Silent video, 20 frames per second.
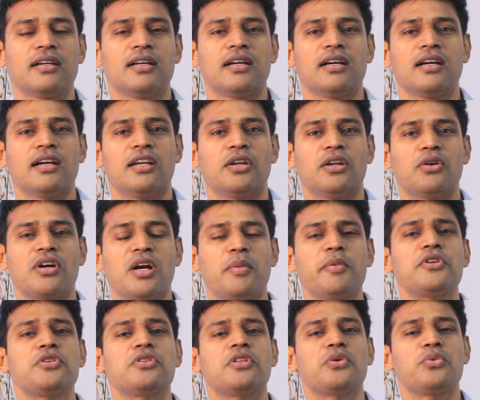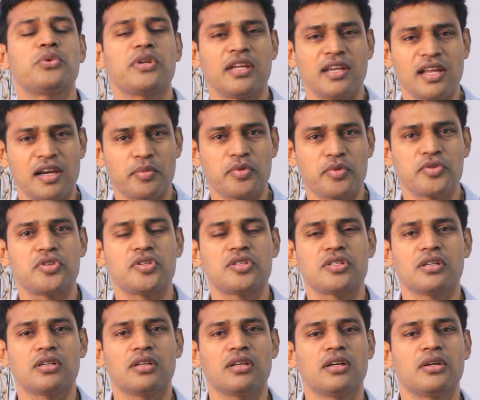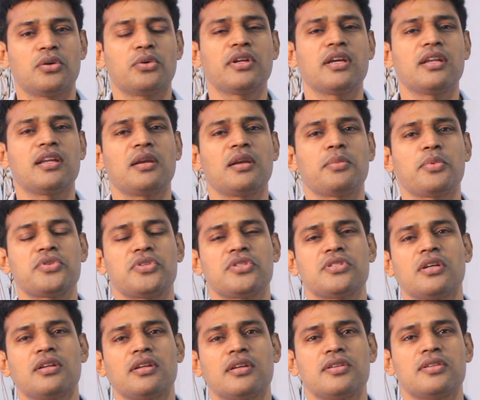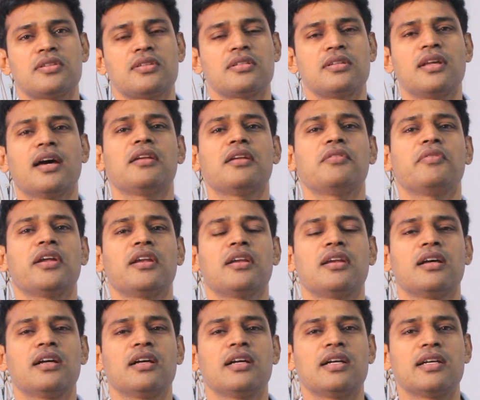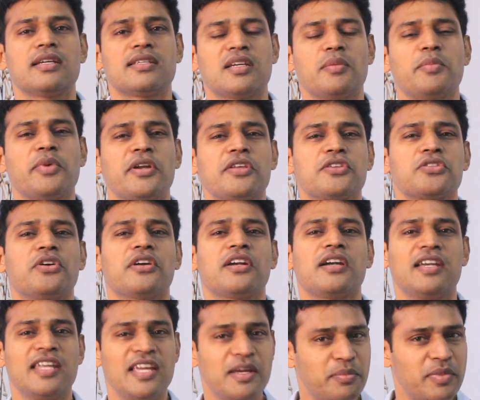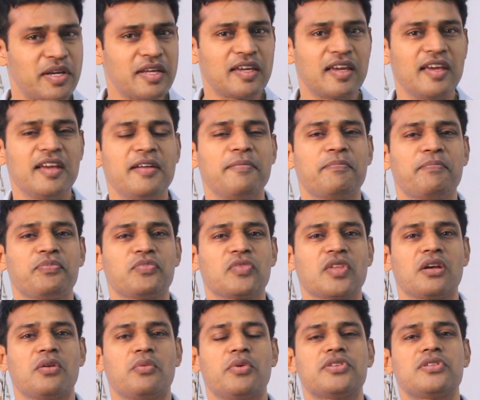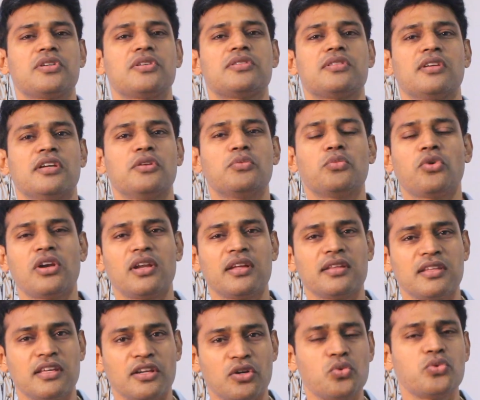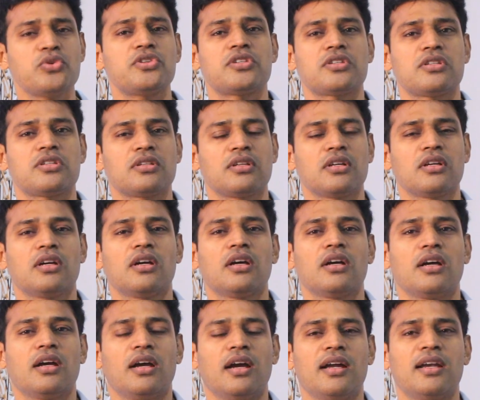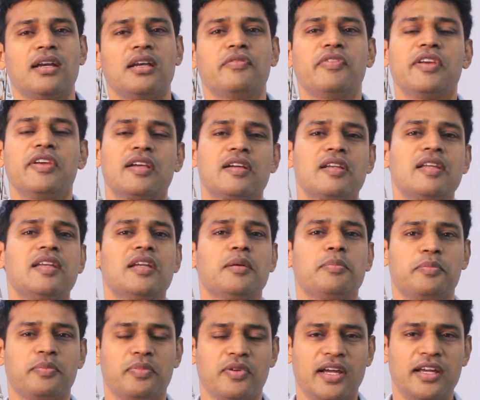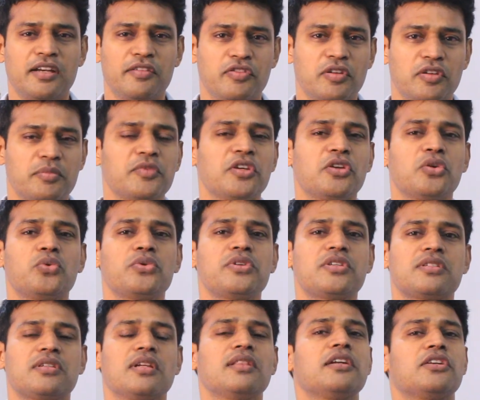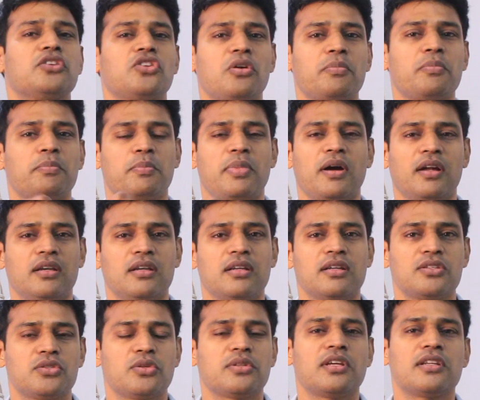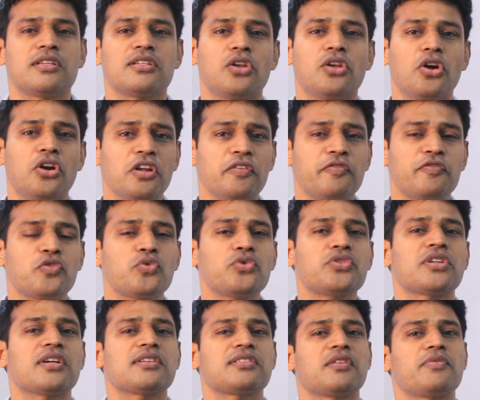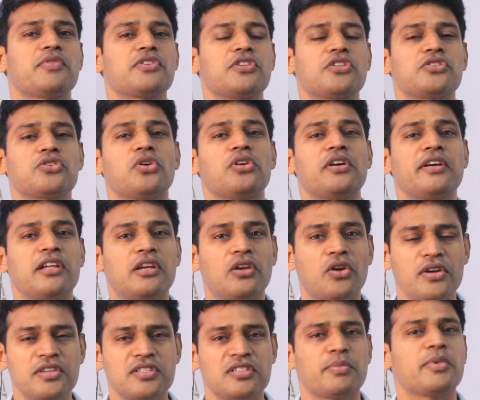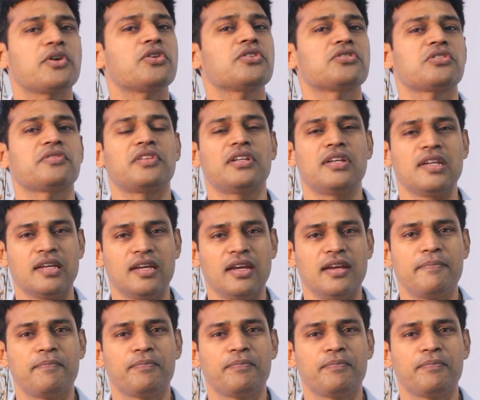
Now, coming to the root canal procedure is done when somebody has got a deep decay, which is involving the roots, and we clean up right from the roots till the top part. So there is a lot of tooth structure which is already lost because of the decay,